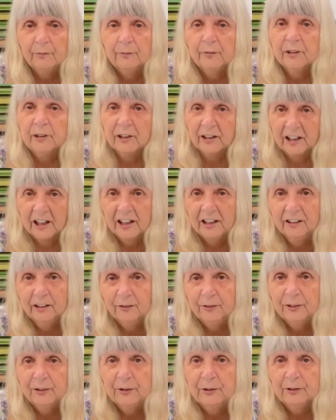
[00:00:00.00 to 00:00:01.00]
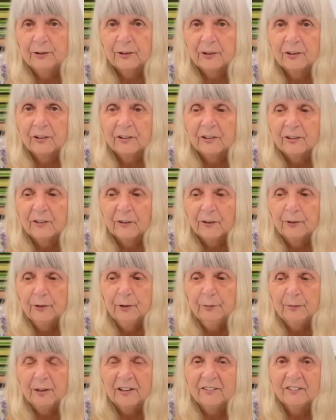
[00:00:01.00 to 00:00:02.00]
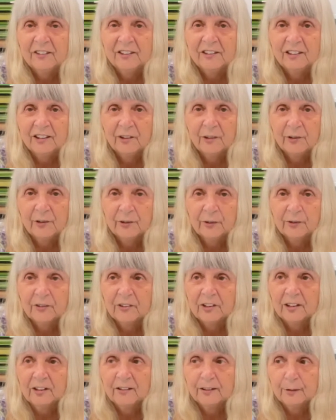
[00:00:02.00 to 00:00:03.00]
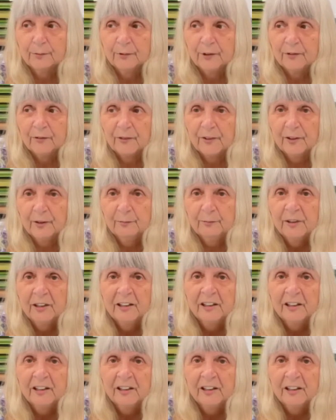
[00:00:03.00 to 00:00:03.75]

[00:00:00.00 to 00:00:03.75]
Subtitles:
again, if you look through my videos you'll see some of them.